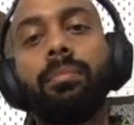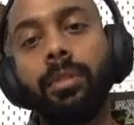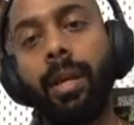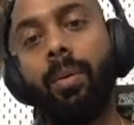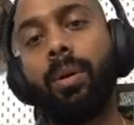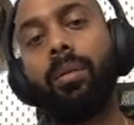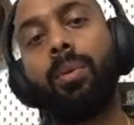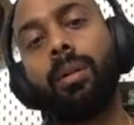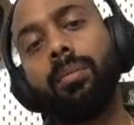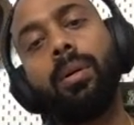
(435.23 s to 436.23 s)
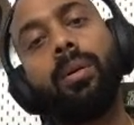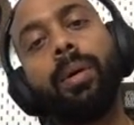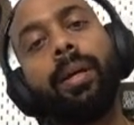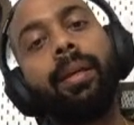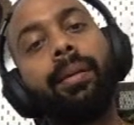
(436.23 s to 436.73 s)
Yeah. What do
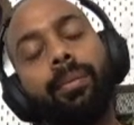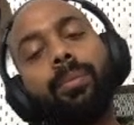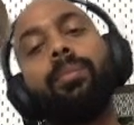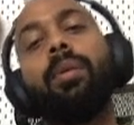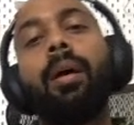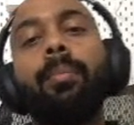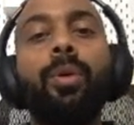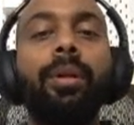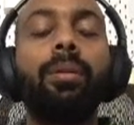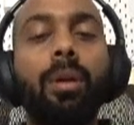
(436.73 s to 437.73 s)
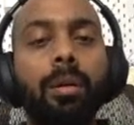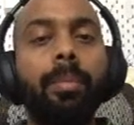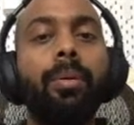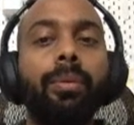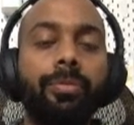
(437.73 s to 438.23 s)
I? I'm going to talk
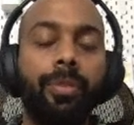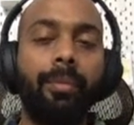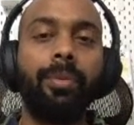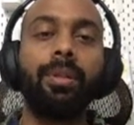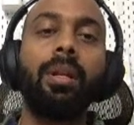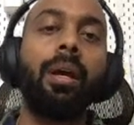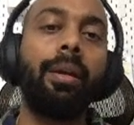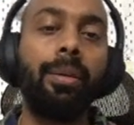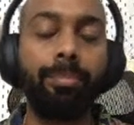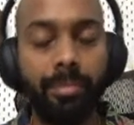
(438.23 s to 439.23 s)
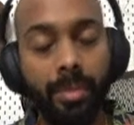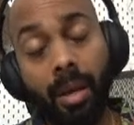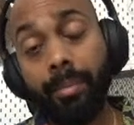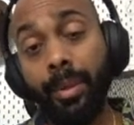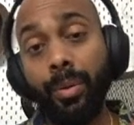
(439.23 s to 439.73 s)
about a framework that I
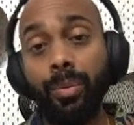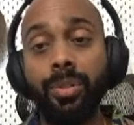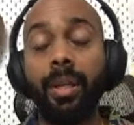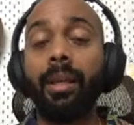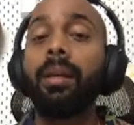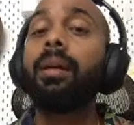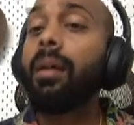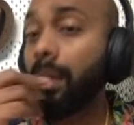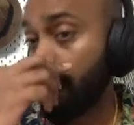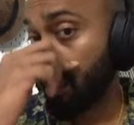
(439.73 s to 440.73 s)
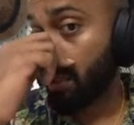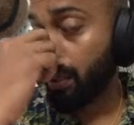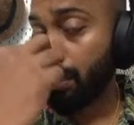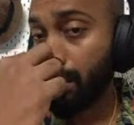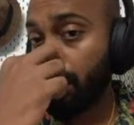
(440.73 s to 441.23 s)
am using
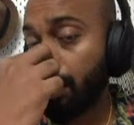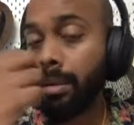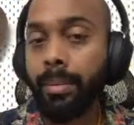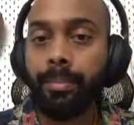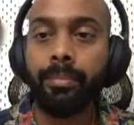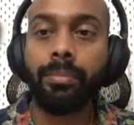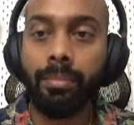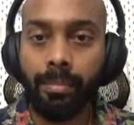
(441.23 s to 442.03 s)
um,